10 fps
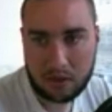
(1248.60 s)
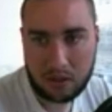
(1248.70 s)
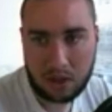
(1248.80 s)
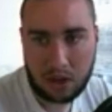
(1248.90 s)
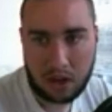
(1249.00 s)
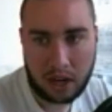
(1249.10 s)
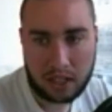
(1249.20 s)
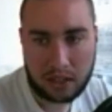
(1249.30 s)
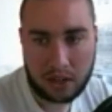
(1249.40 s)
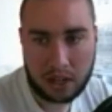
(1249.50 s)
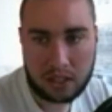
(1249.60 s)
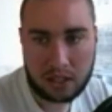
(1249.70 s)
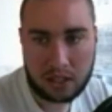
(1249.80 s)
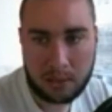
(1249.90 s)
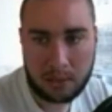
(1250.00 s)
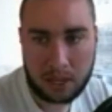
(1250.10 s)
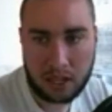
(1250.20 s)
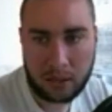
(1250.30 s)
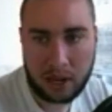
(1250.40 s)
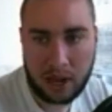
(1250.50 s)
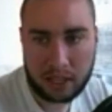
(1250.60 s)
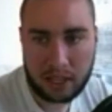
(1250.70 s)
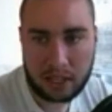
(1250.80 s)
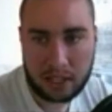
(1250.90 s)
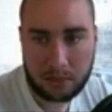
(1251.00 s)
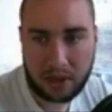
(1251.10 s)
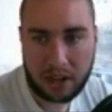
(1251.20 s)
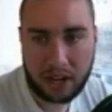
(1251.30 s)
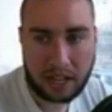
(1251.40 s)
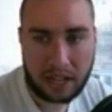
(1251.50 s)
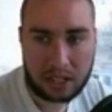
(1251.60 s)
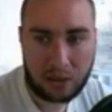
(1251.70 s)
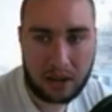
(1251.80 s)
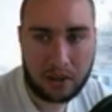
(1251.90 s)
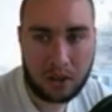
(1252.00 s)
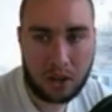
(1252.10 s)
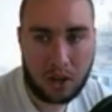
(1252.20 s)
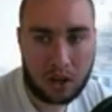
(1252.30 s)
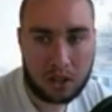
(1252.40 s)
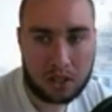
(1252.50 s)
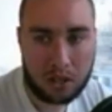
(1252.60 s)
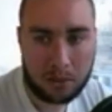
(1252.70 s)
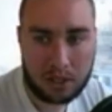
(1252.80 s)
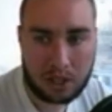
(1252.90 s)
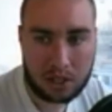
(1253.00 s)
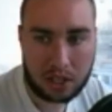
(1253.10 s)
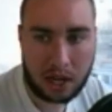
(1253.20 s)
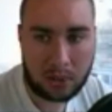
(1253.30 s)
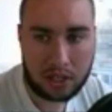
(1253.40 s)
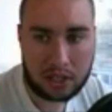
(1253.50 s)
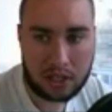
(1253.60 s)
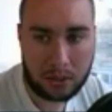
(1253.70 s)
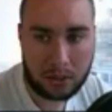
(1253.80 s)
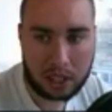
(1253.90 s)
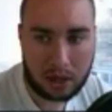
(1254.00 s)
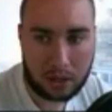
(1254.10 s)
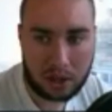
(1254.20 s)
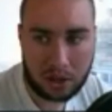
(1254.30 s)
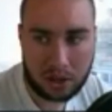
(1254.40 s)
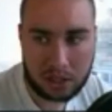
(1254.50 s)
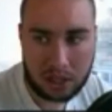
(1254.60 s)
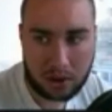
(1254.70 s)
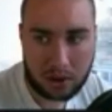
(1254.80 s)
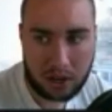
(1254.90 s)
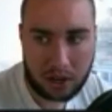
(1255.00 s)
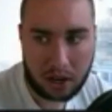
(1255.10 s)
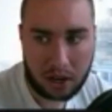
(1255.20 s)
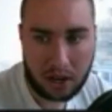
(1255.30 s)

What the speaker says: All right, so that's something that we have to anticipate, and that's why for the longer term position, I want to see a breakdown below this level here.